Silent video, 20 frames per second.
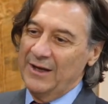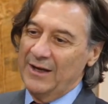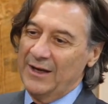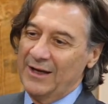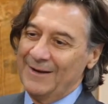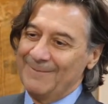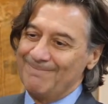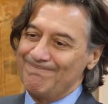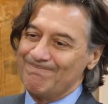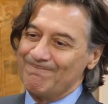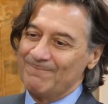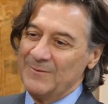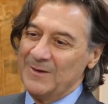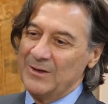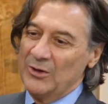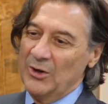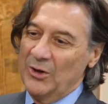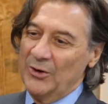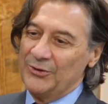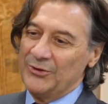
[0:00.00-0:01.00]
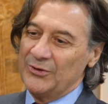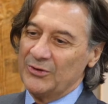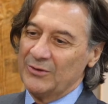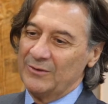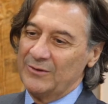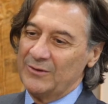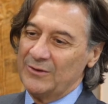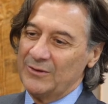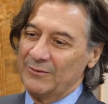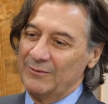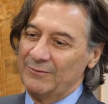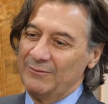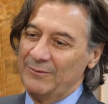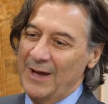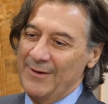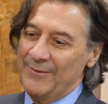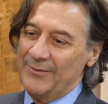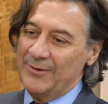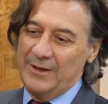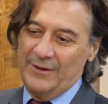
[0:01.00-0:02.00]
you know, to
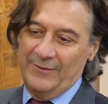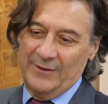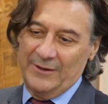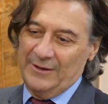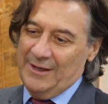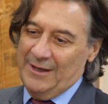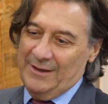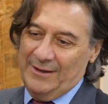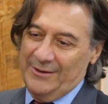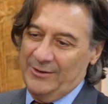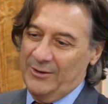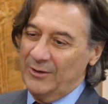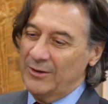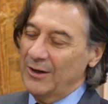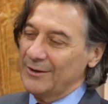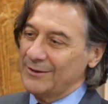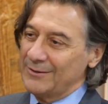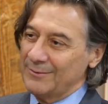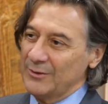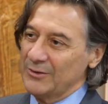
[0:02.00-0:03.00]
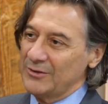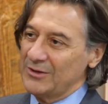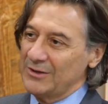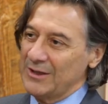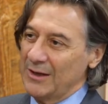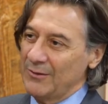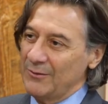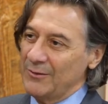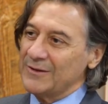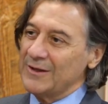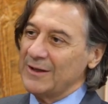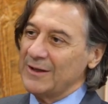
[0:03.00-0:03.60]
have given that little contribution that I was